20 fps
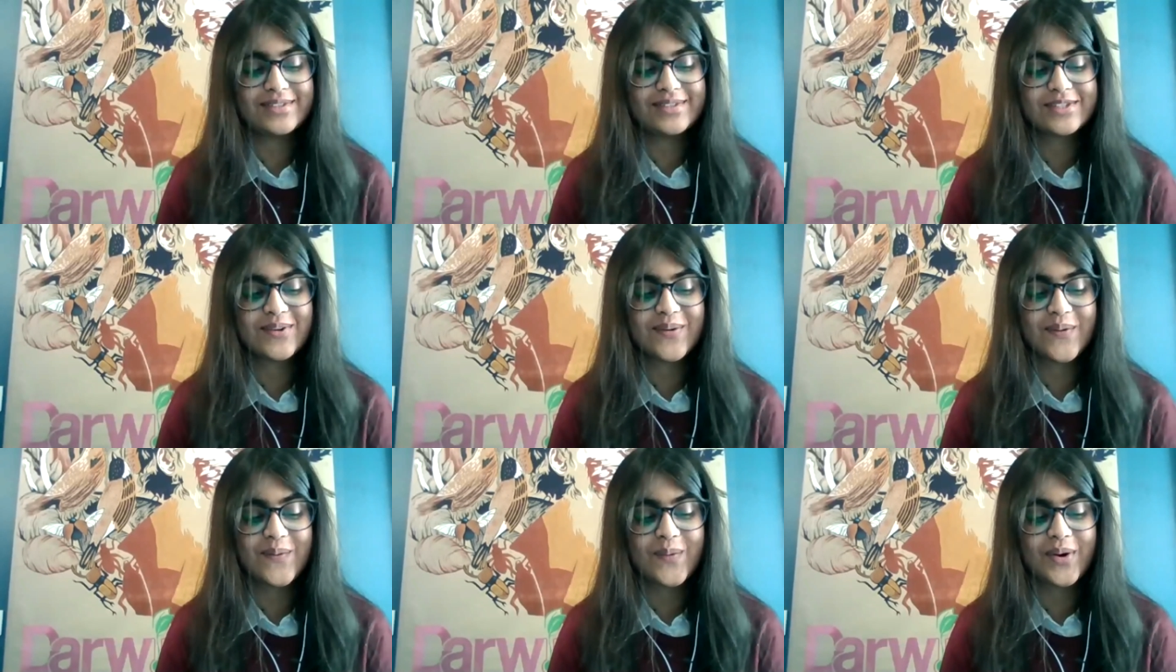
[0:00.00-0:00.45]

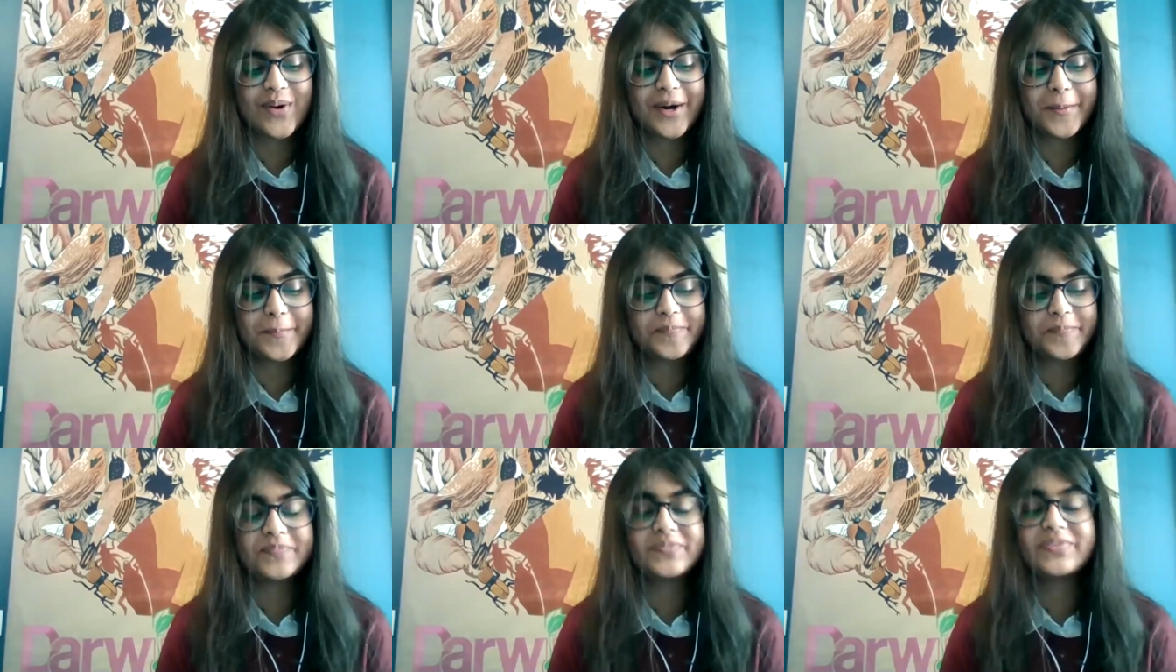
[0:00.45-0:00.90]
So
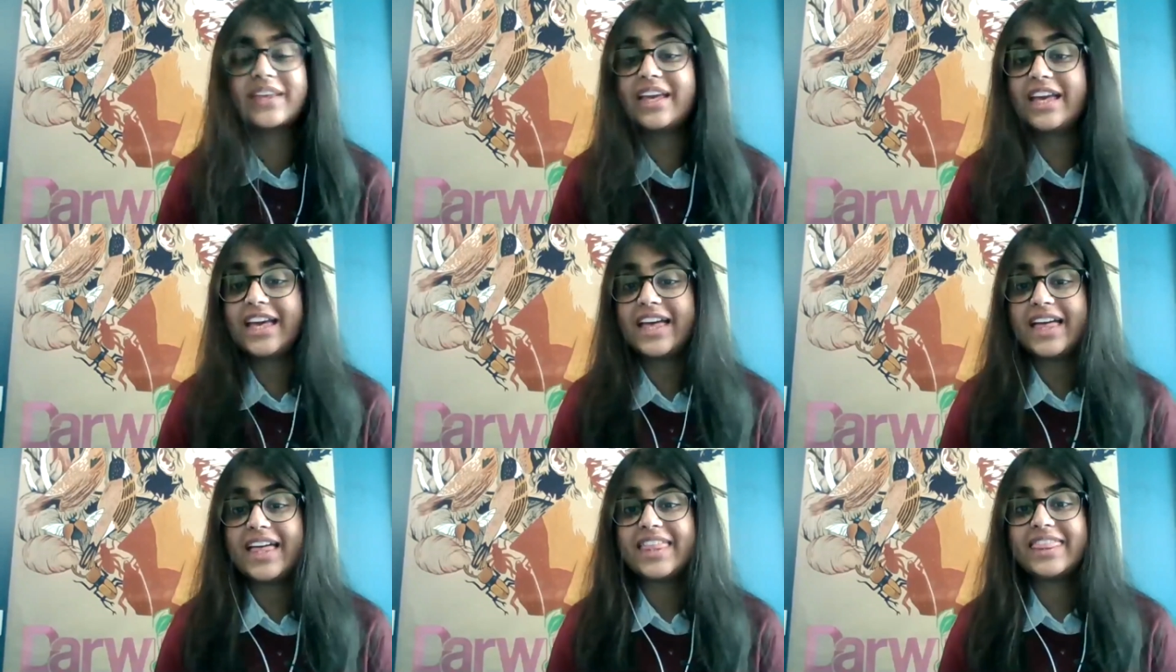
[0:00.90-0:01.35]
um,
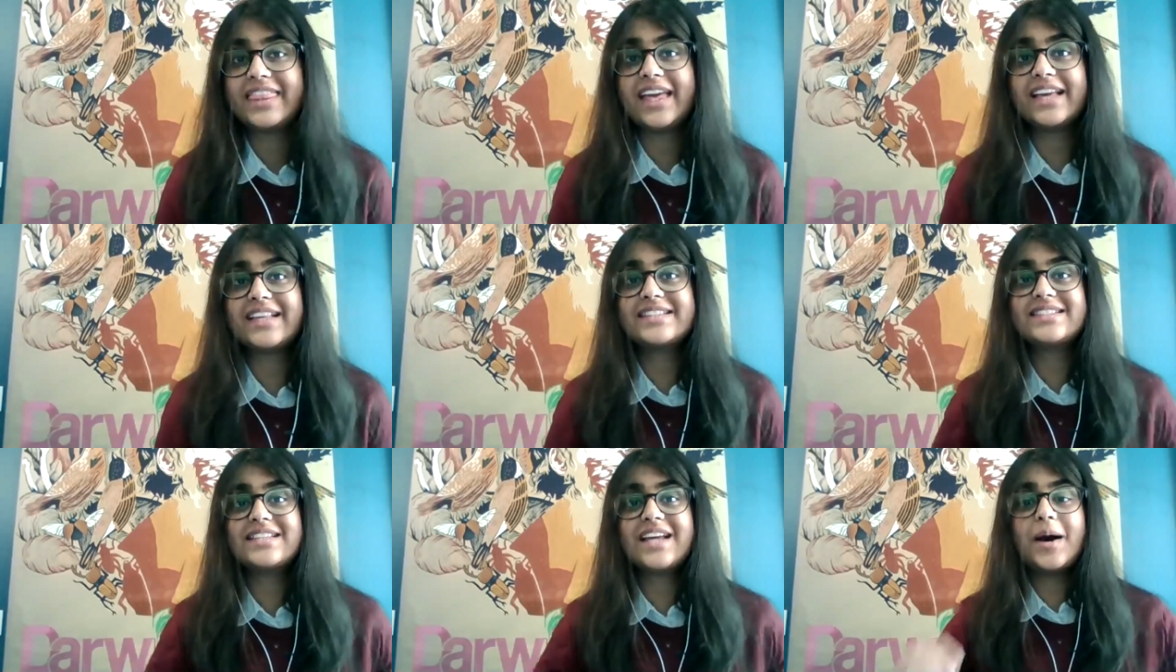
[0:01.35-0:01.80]

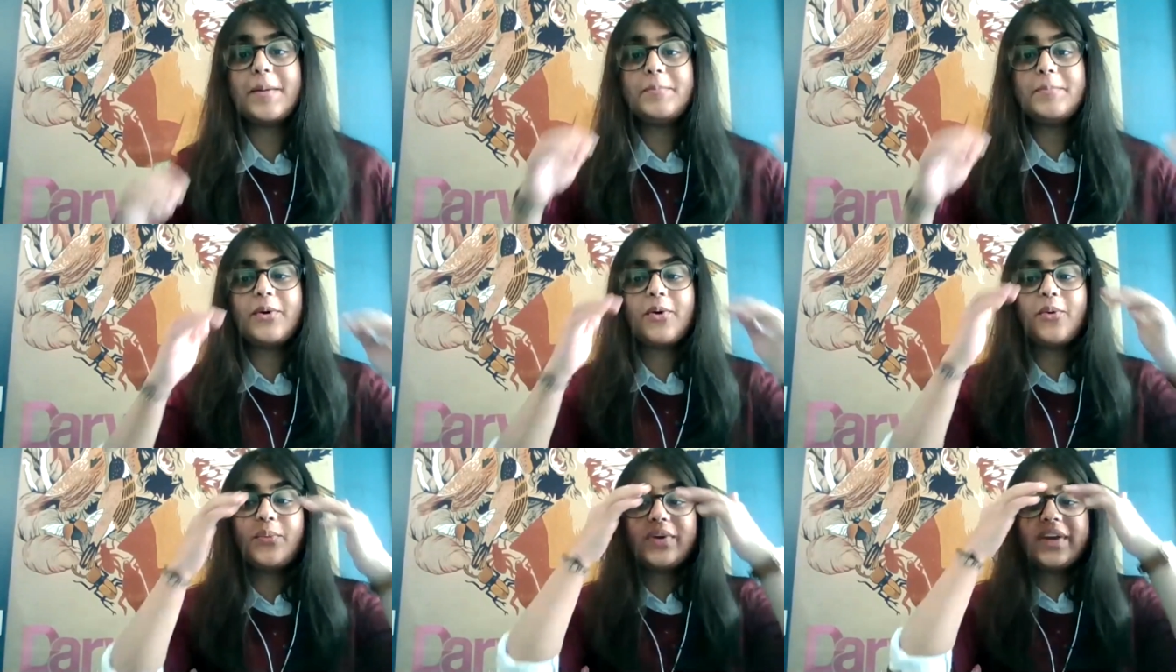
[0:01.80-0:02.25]
next
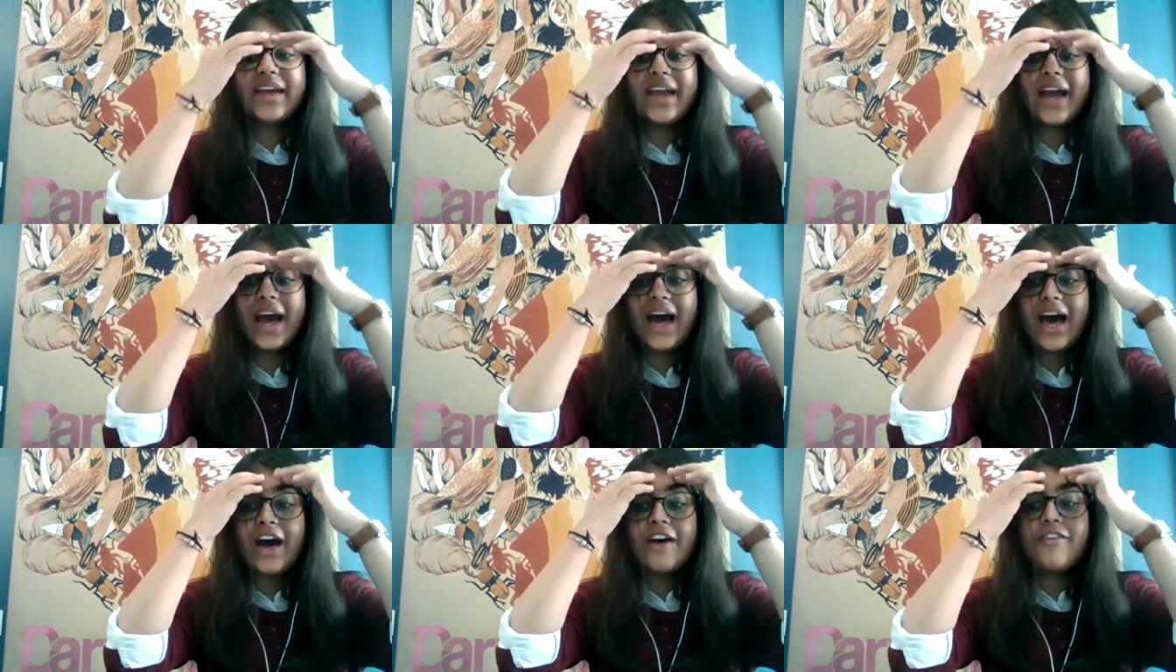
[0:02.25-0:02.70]
up we
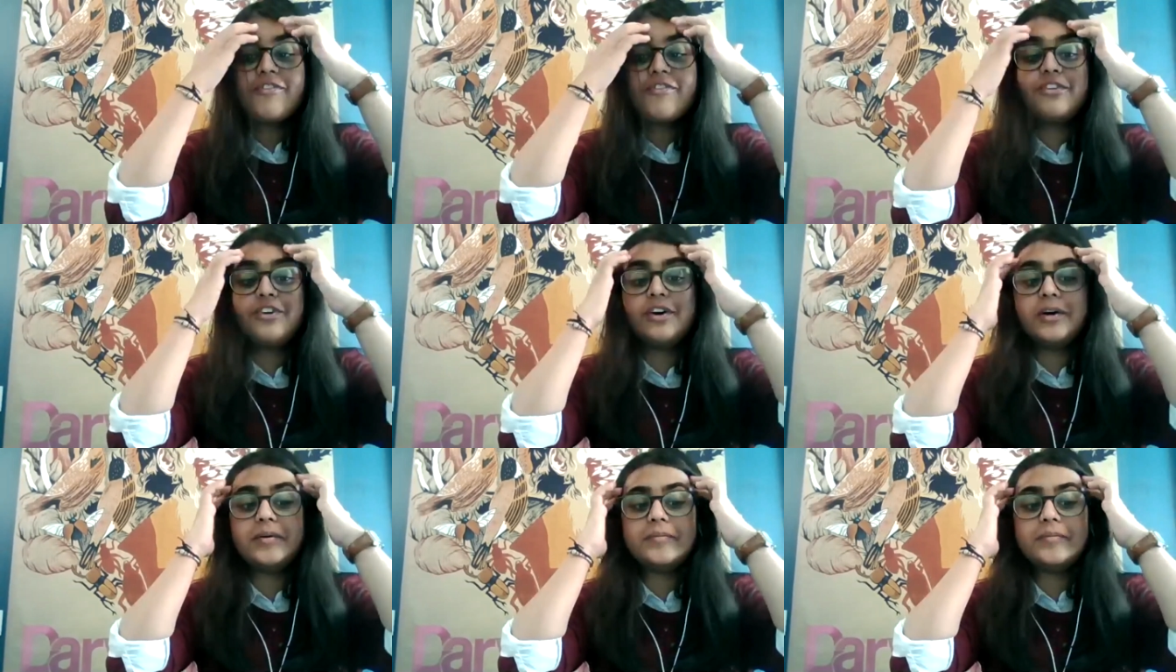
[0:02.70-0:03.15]
have.
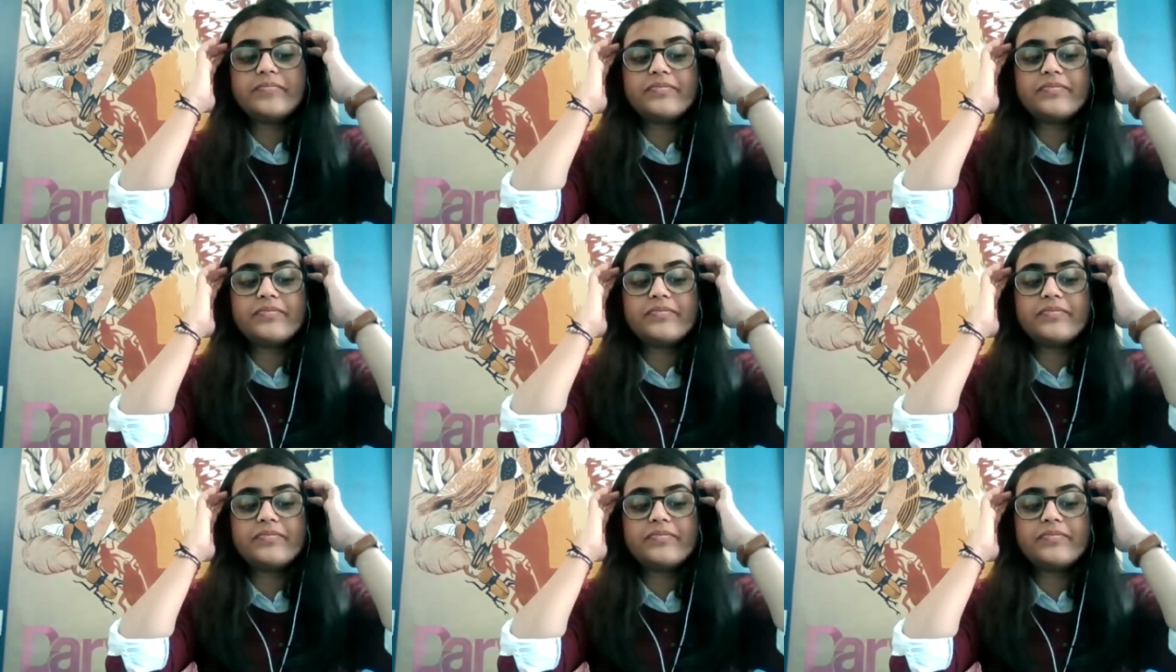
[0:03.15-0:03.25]
Uh,